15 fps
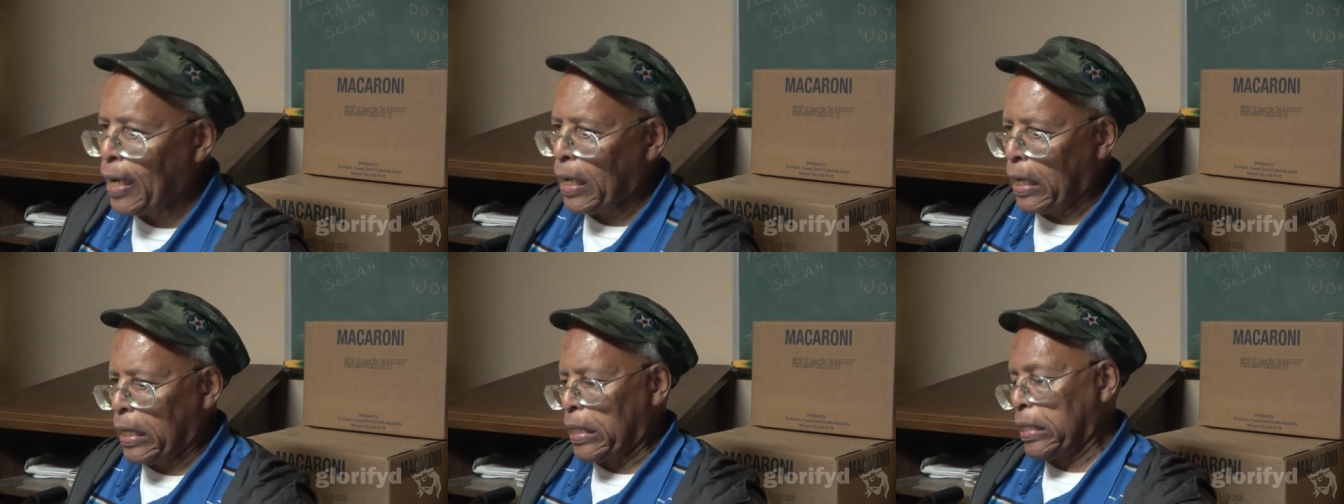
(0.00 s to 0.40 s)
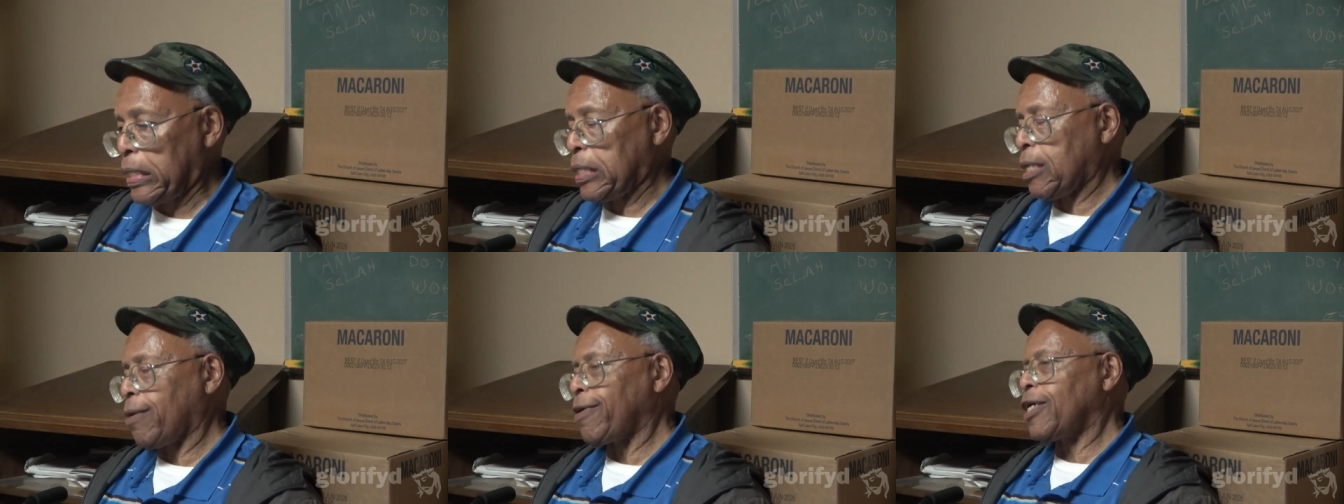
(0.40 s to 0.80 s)
He
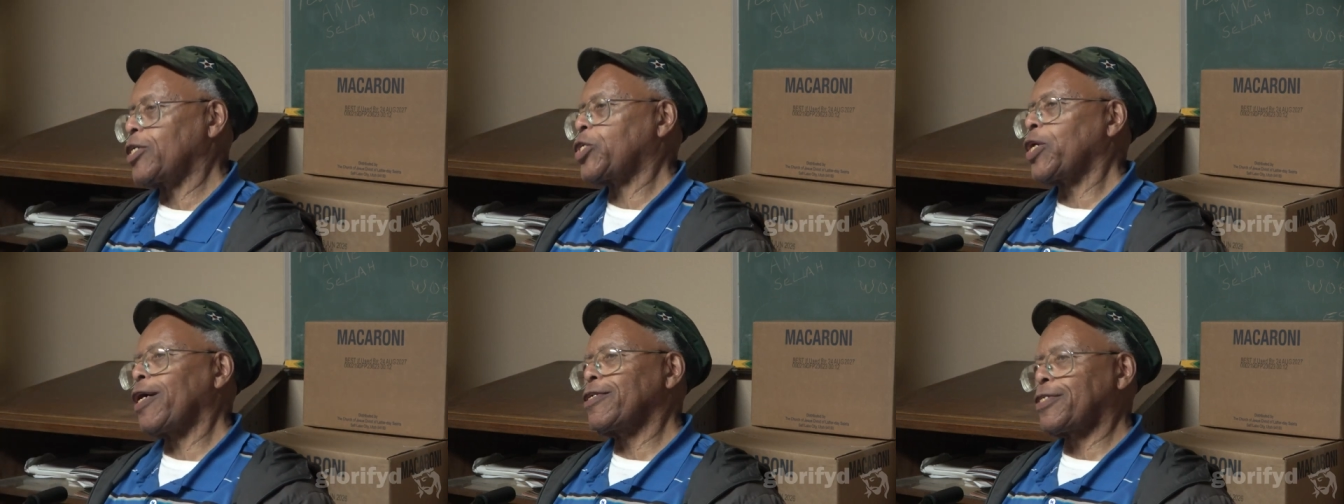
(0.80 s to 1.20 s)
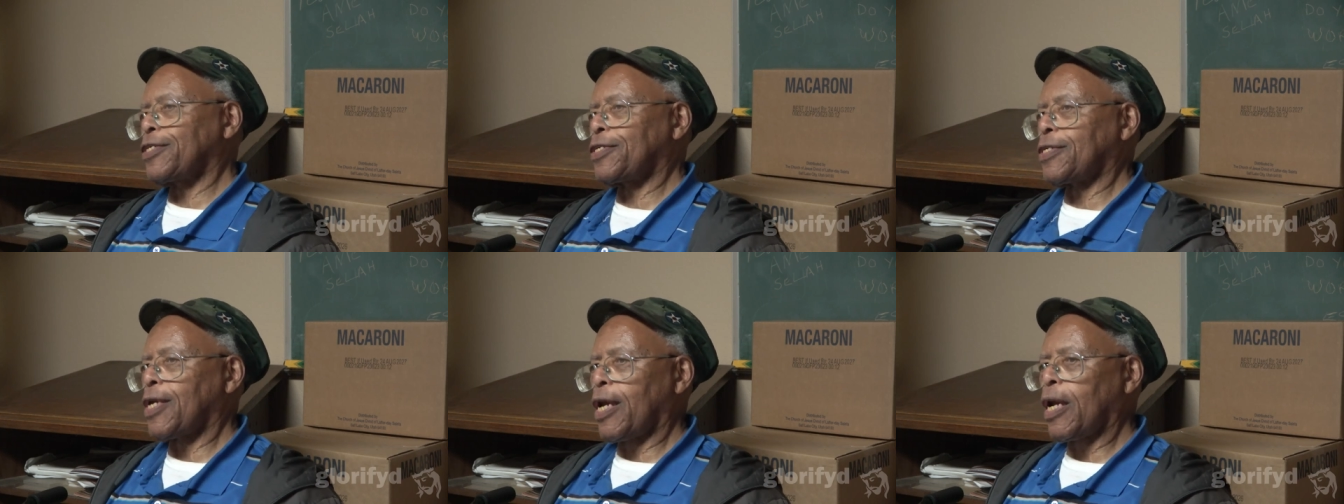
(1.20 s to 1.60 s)
says, going to judge
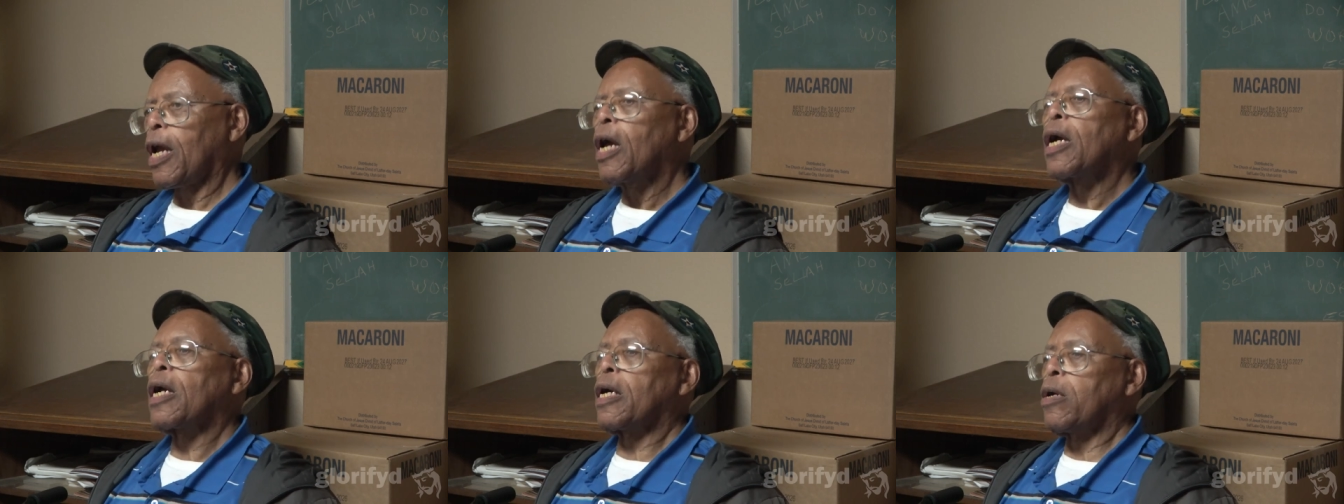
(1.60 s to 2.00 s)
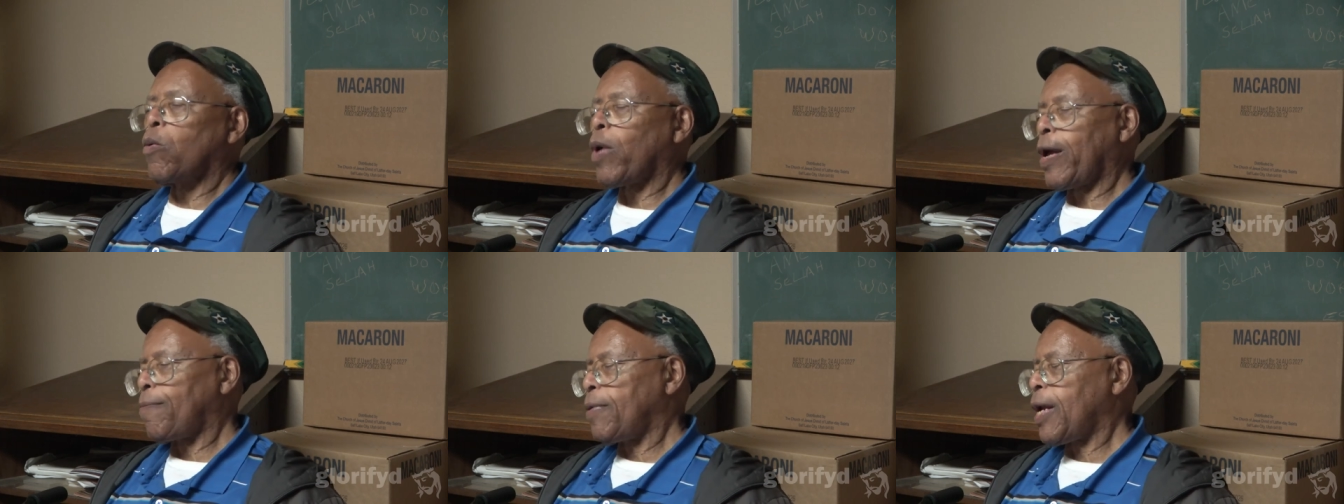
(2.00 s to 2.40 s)
this thing, I'm going
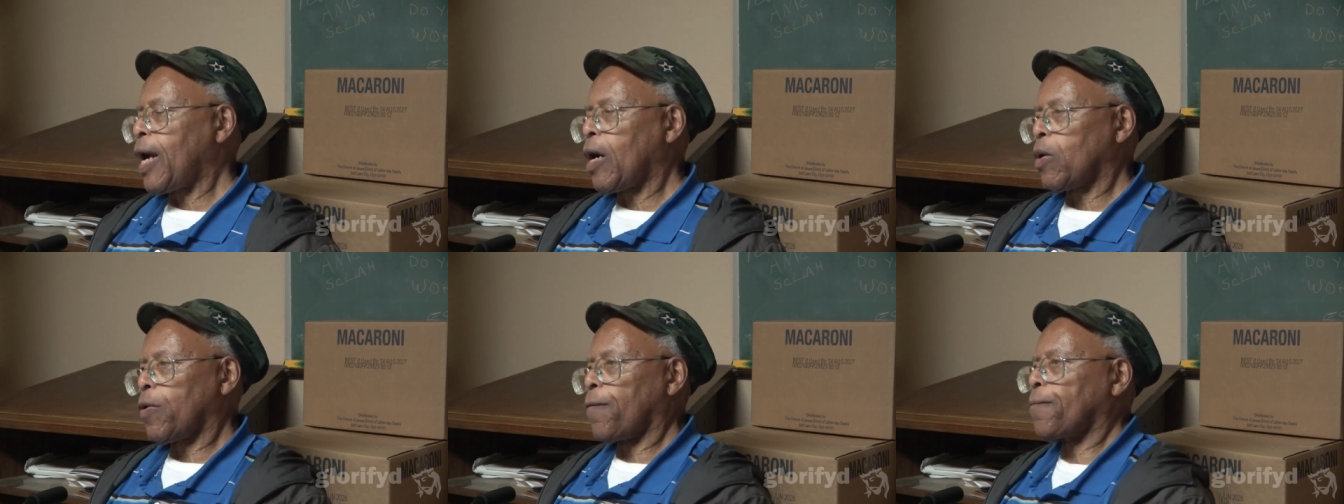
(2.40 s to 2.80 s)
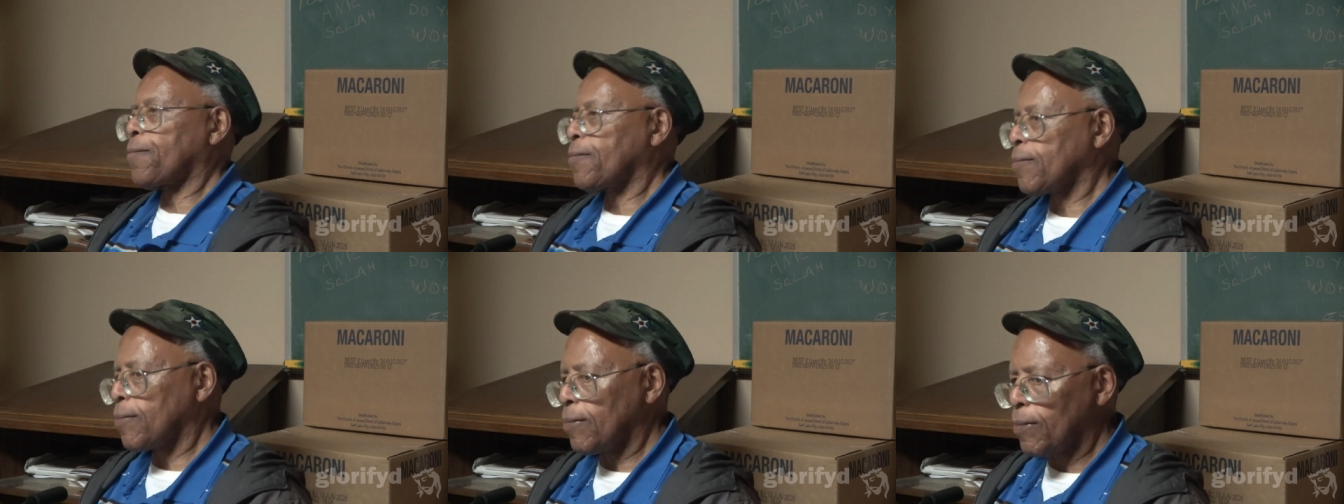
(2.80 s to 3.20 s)
to wipe it out.
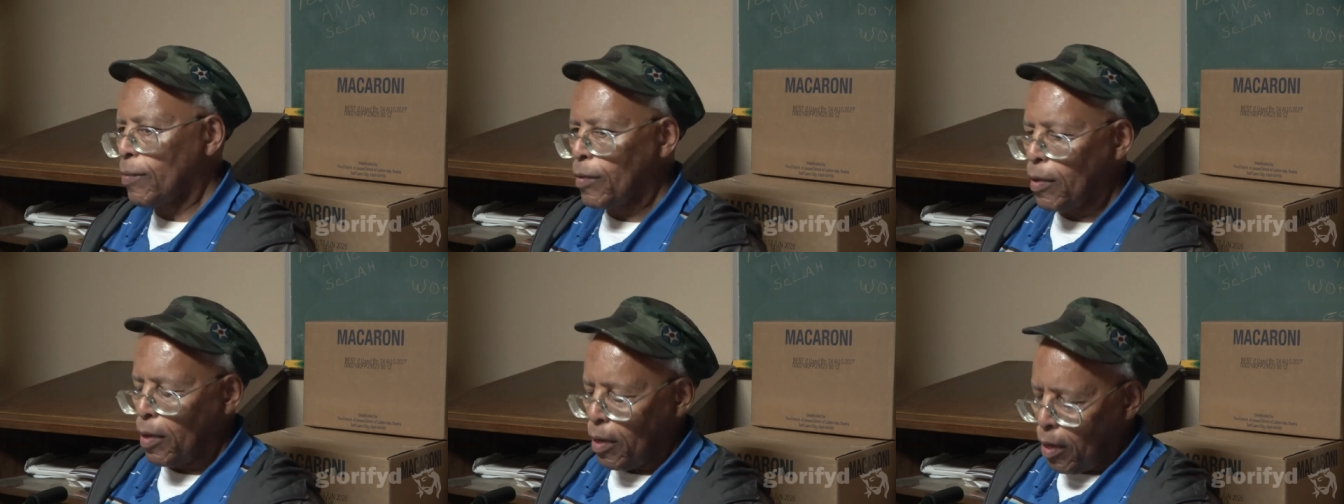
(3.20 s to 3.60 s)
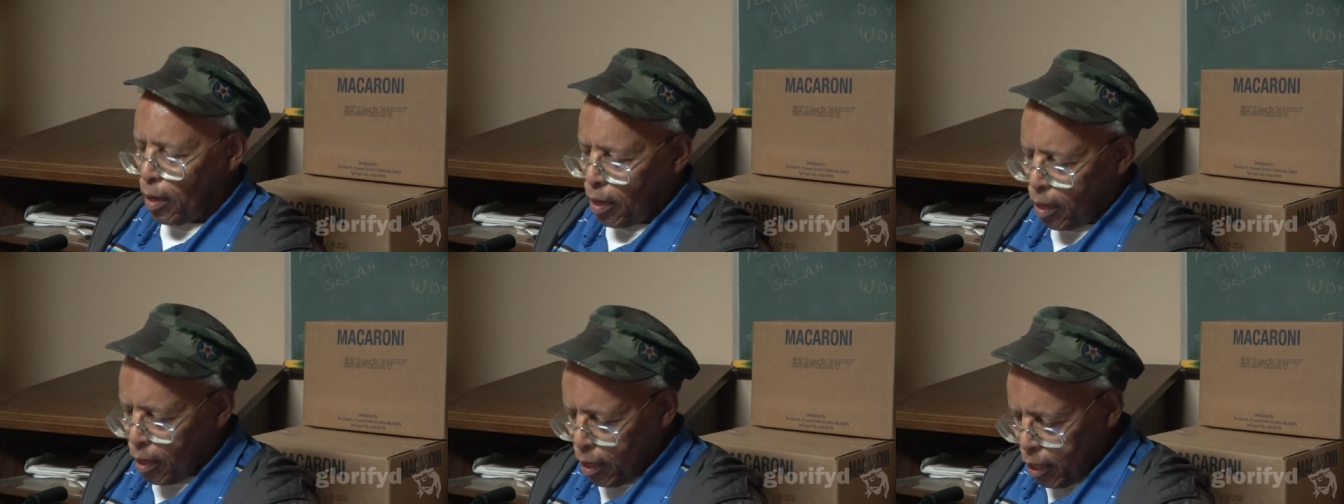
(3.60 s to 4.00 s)

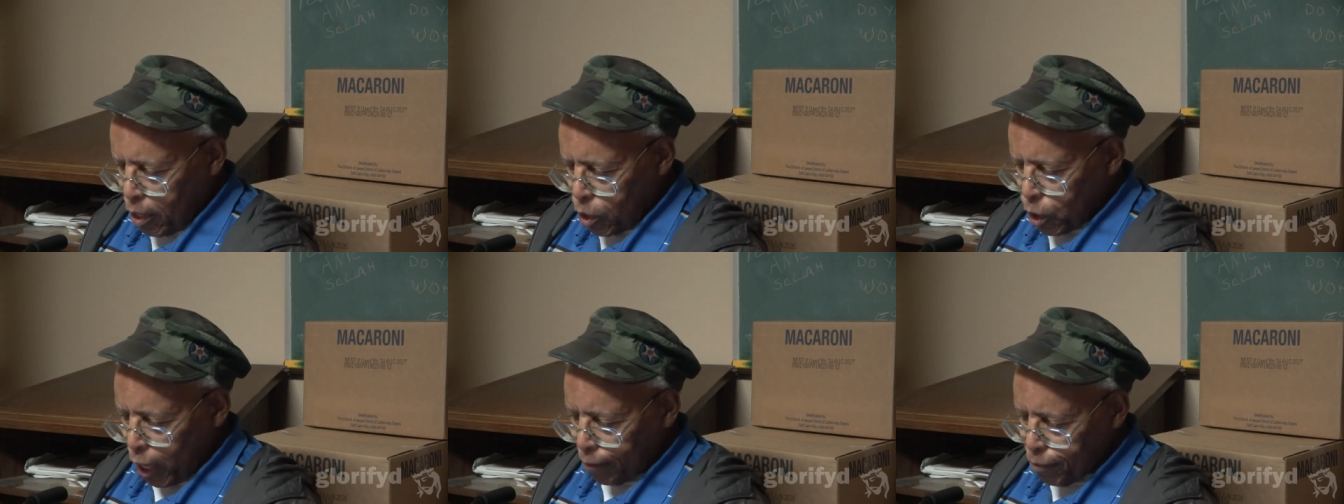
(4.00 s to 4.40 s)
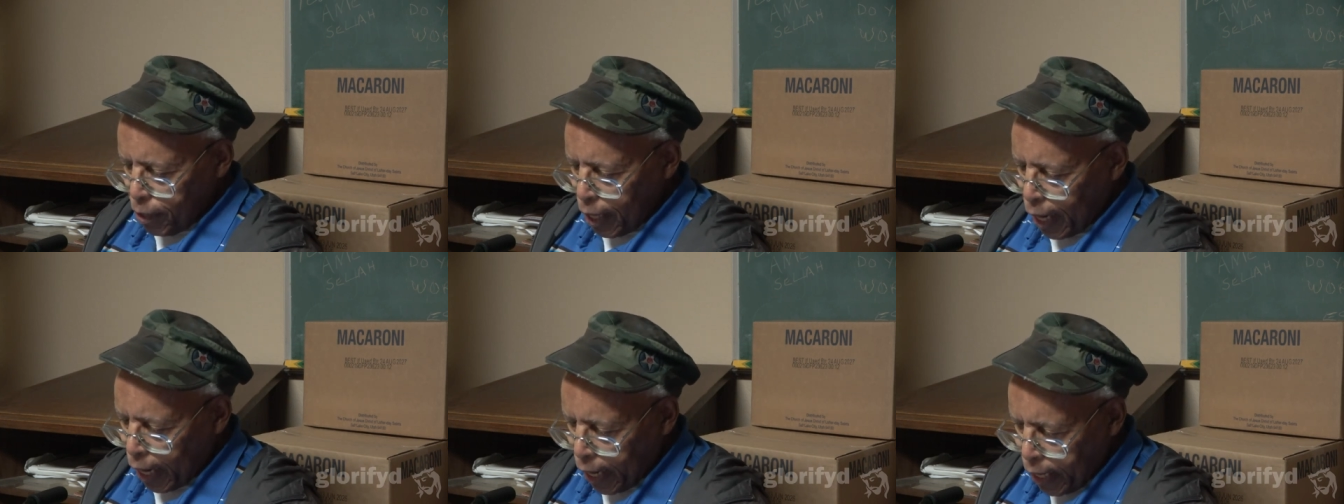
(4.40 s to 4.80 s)

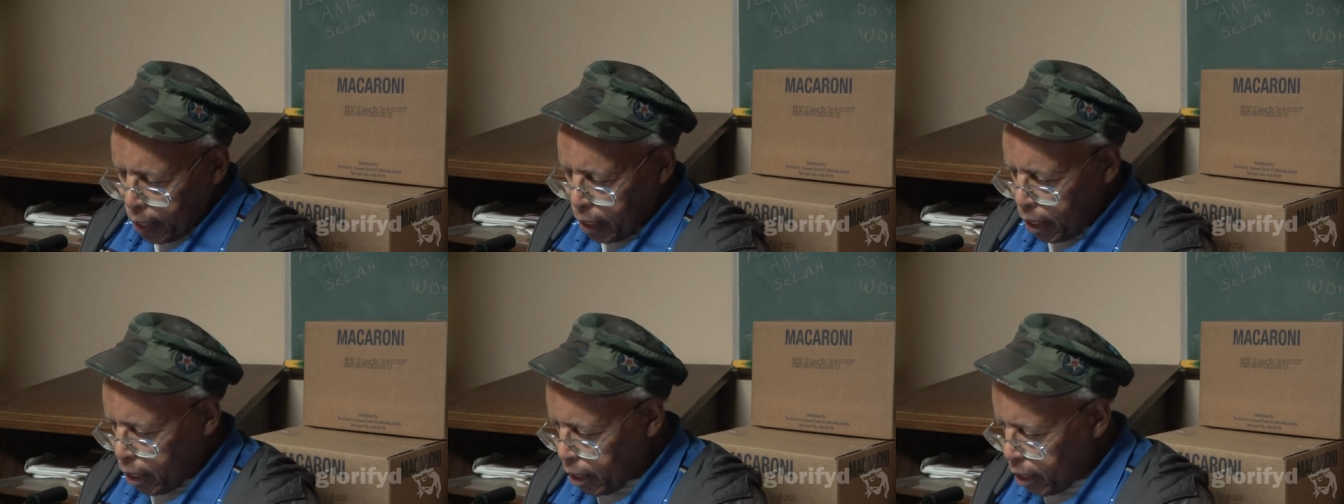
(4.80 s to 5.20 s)
Chapter 9,